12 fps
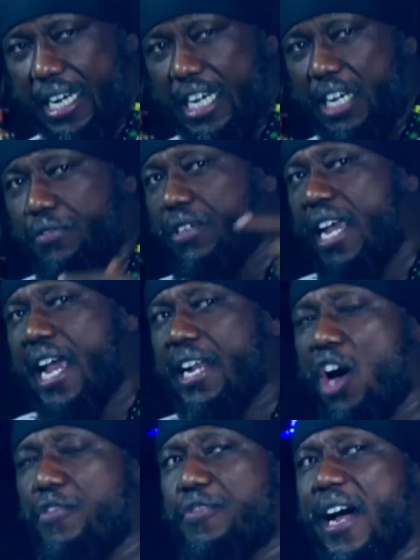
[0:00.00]
if they are
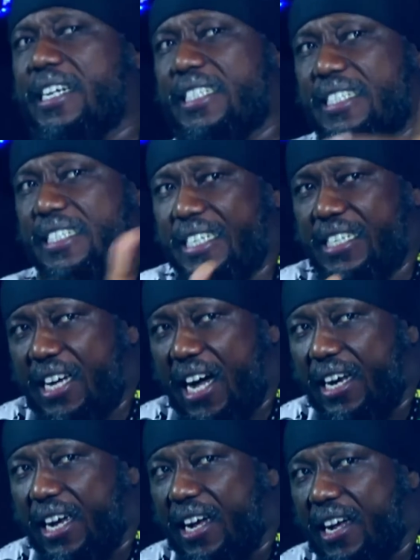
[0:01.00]
now fighting each
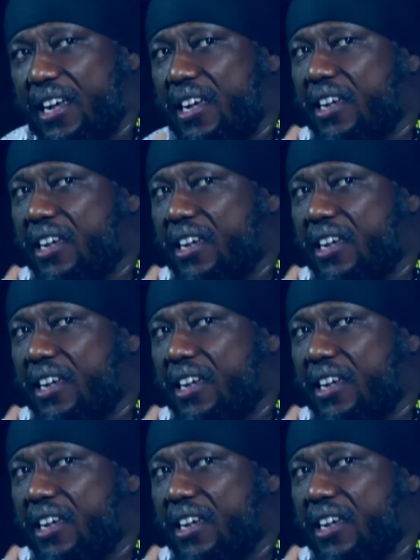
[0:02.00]
other,